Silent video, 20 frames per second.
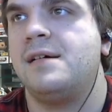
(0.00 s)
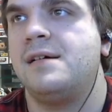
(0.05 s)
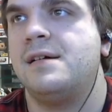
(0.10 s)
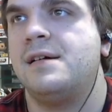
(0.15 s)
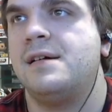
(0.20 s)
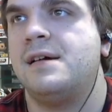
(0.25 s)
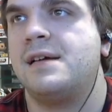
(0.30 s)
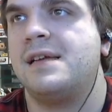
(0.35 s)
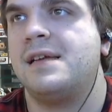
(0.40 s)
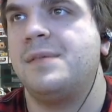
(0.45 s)

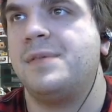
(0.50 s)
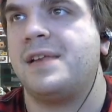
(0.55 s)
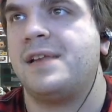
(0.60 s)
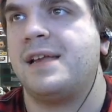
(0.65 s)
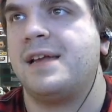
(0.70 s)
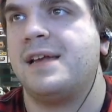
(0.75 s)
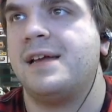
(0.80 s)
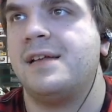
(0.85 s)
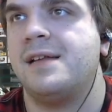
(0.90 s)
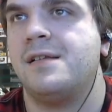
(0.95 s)
I keep
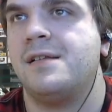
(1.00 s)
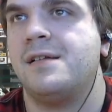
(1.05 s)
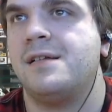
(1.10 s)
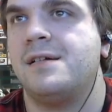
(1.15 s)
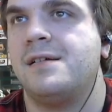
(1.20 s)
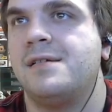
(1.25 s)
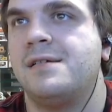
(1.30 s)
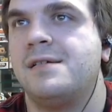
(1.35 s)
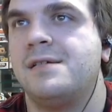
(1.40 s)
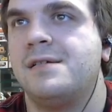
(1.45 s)
getting hit a
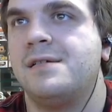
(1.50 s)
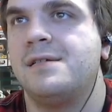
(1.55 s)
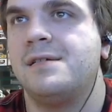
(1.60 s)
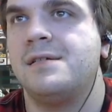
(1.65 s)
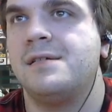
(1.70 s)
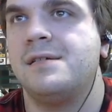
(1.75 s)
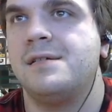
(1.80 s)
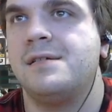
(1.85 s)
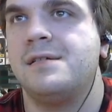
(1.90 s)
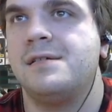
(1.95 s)
lot.
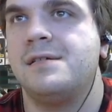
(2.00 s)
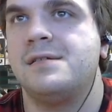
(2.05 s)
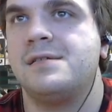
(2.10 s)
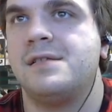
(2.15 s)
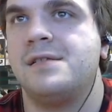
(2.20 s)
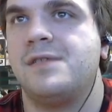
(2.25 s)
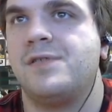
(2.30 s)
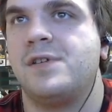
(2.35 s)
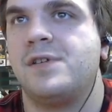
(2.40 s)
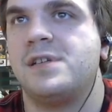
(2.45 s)

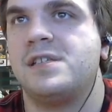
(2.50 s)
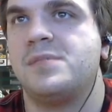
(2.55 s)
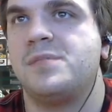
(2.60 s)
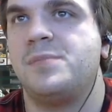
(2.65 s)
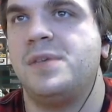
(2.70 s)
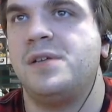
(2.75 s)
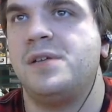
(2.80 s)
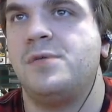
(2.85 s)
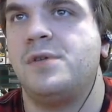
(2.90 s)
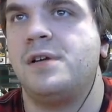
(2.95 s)
Not very
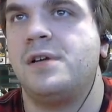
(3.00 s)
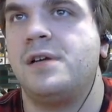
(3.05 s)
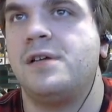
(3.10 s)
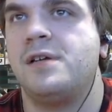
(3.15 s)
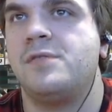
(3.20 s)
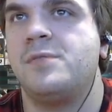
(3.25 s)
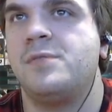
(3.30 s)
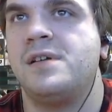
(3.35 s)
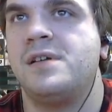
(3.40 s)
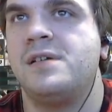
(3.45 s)
speedrunny
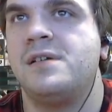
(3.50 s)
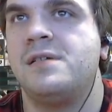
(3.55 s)
of me.